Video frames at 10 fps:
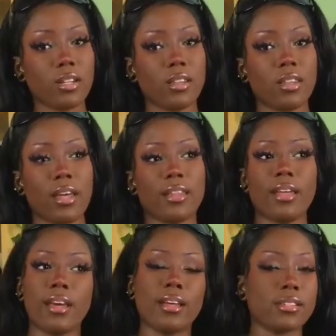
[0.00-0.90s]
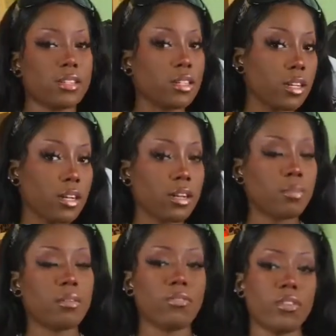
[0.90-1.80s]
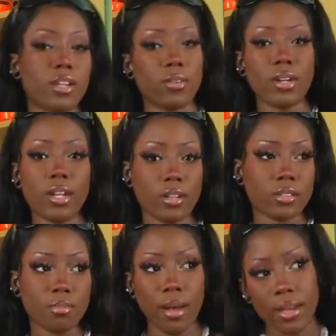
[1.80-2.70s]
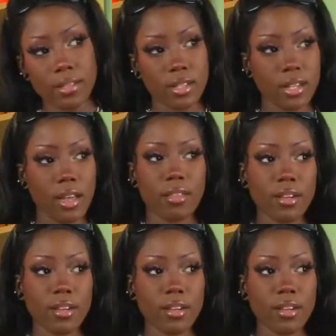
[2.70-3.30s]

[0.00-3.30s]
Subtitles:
that that has occurred before anyone else buys it. I'm just